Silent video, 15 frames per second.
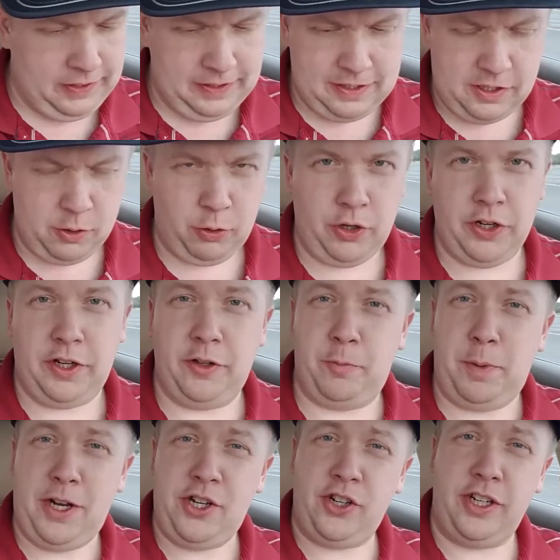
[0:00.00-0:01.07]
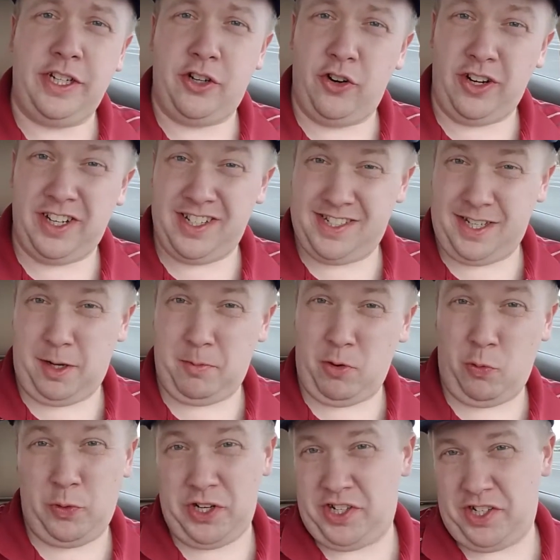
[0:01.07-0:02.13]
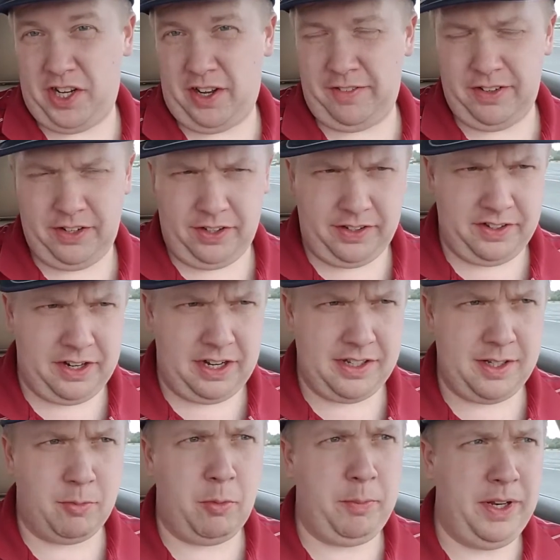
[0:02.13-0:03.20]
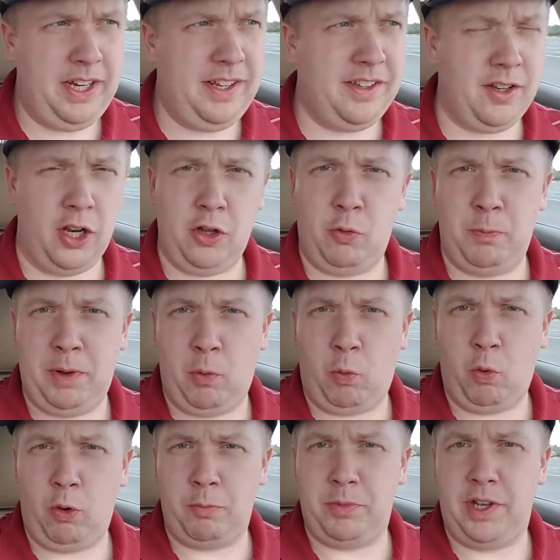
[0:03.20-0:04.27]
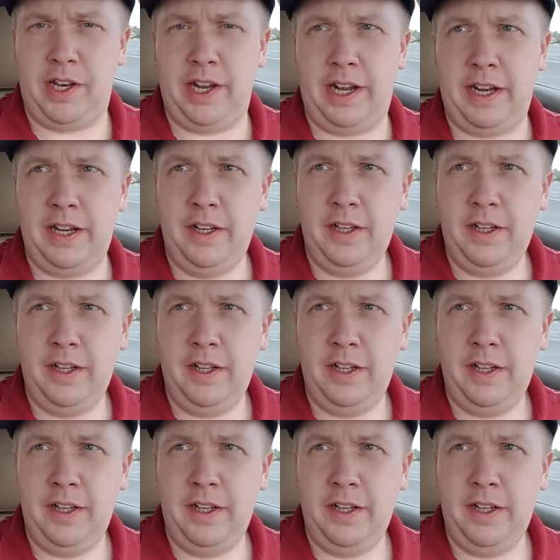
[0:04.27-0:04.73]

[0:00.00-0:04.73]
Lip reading: So good, especially during the summer, which obviously it's not summer, but it is a little bit warm today.